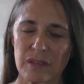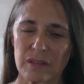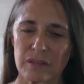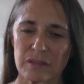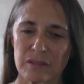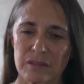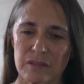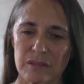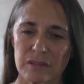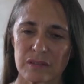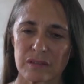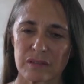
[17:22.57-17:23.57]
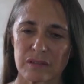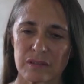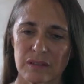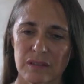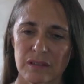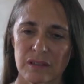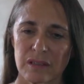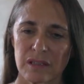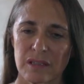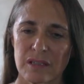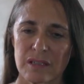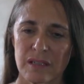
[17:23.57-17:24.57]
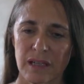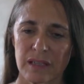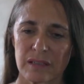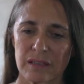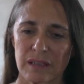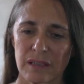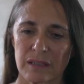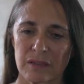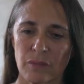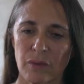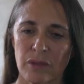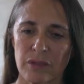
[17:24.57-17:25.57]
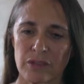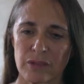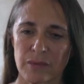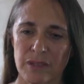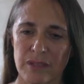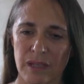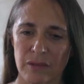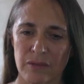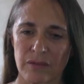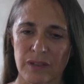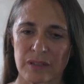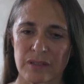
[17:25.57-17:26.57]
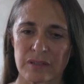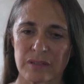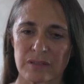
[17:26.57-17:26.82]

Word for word: And he decided that the boy should be sacrificed.